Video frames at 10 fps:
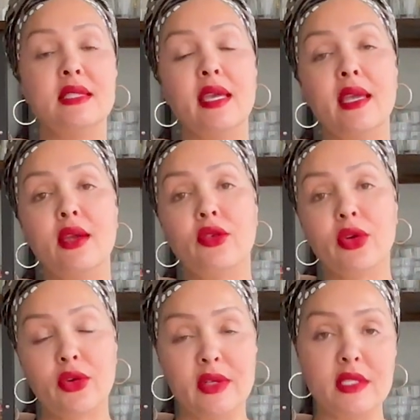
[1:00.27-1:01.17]
Day or for
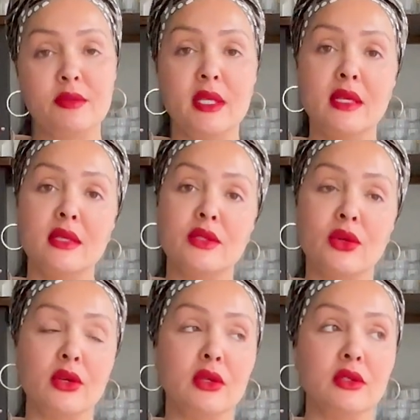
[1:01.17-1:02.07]
Christmas
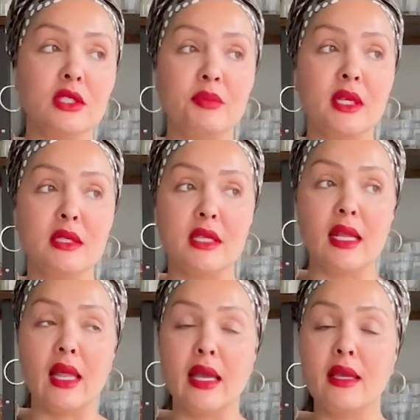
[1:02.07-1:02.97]
or just because they
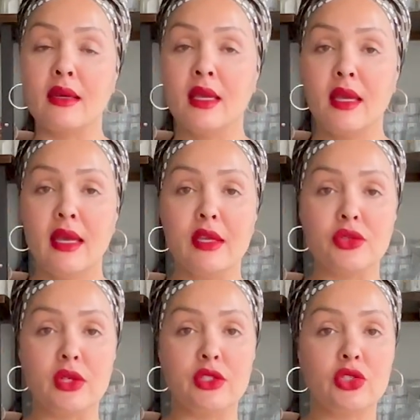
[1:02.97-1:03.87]
like
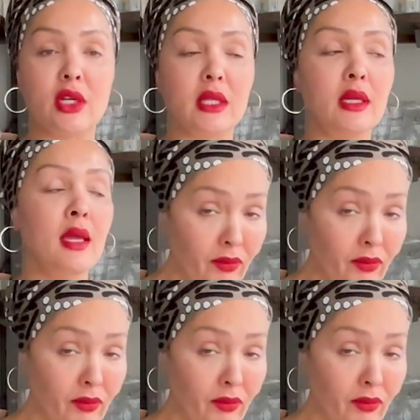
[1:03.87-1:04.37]
hazelnut chocolate.